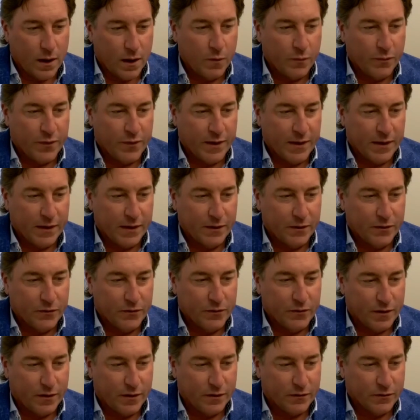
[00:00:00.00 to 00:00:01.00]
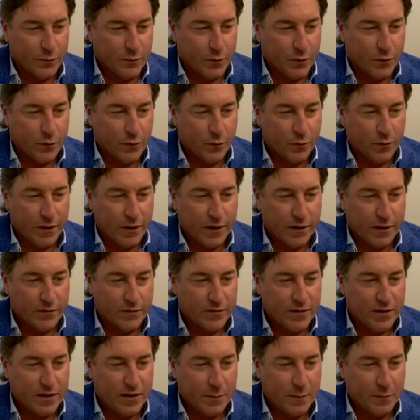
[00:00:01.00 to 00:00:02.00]
one thing is an entrepreneur without a
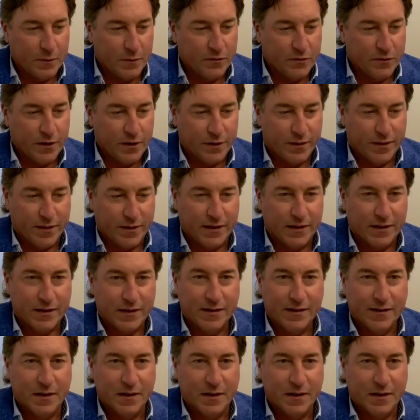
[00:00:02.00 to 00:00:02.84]
team is nothing.